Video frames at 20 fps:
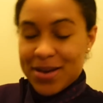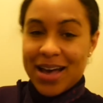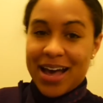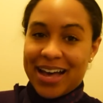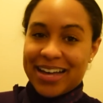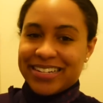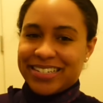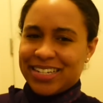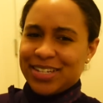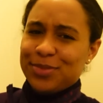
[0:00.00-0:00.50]

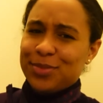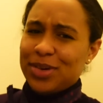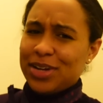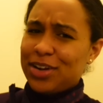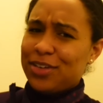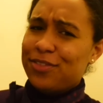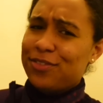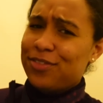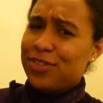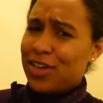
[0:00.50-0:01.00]
I didn't
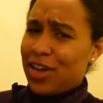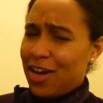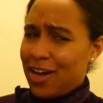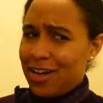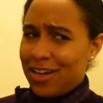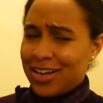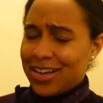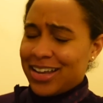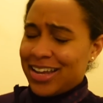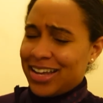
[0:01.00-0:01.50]
want to
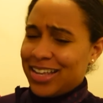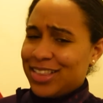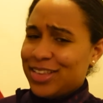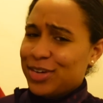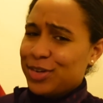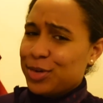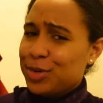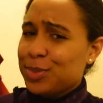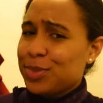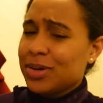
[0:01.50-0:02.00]
vlog in the
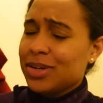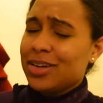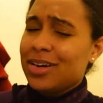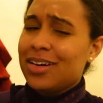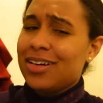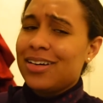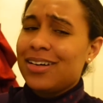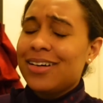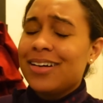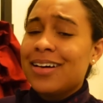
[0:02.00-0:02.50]
Uber,
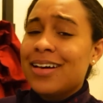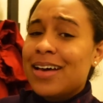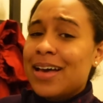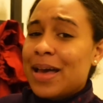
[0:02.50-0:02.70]
y'all,